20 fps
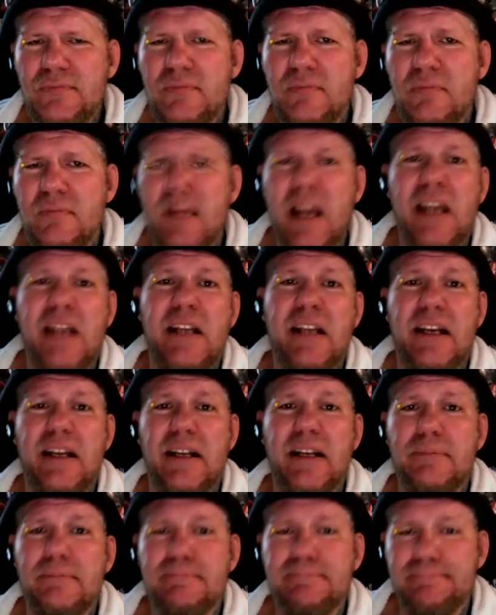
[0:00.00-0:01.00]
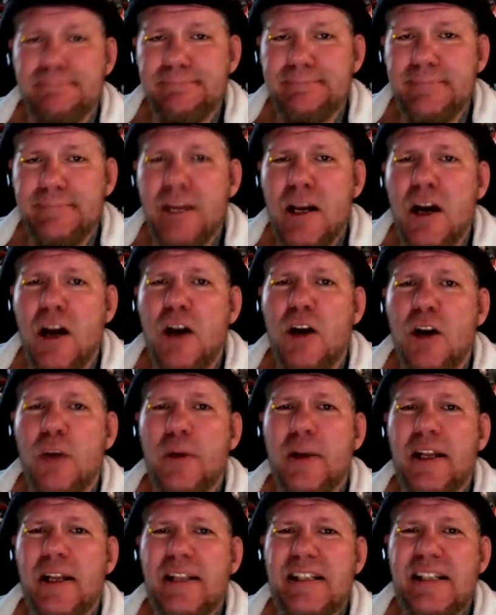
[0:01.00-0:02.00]
Yeah, he did. A
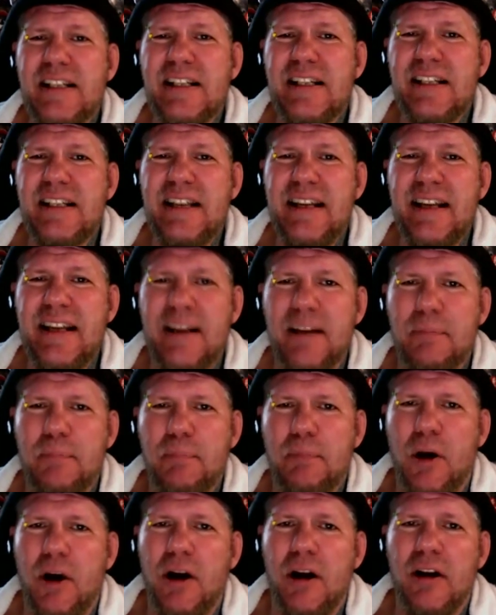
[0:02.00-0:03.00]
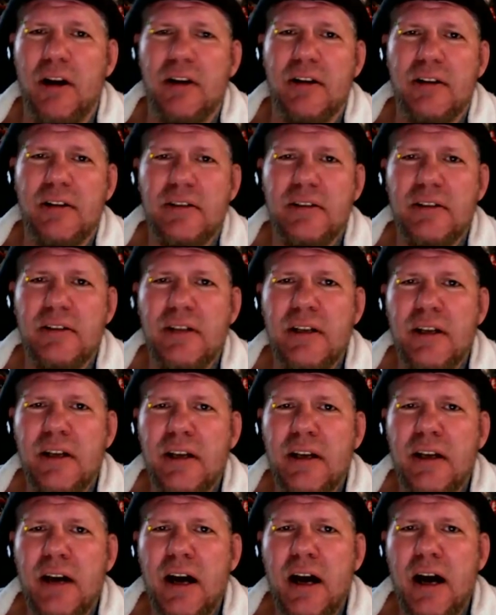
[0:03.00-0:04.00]
religious nut bar.
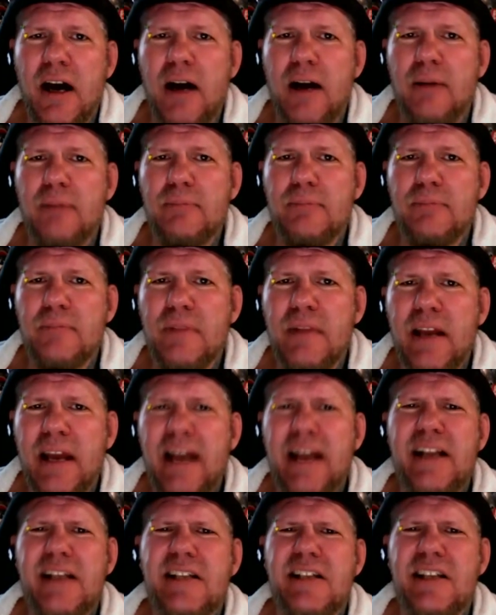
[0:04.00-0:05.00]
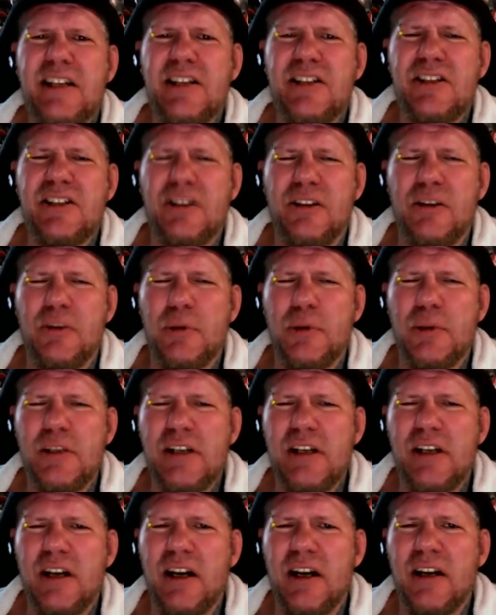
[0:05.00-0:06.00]
And his sister was,
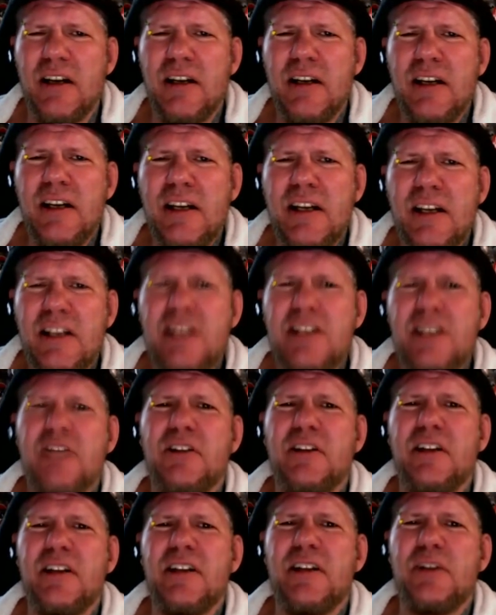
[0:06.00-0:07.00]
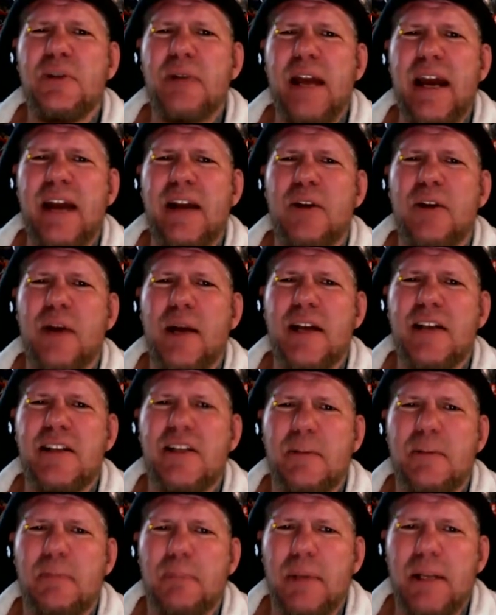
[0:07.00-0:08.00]
she turned into an
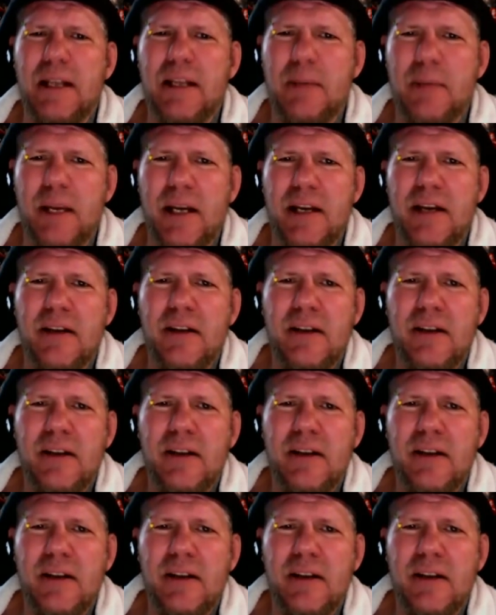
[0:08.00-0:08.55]
anorexic bulimic.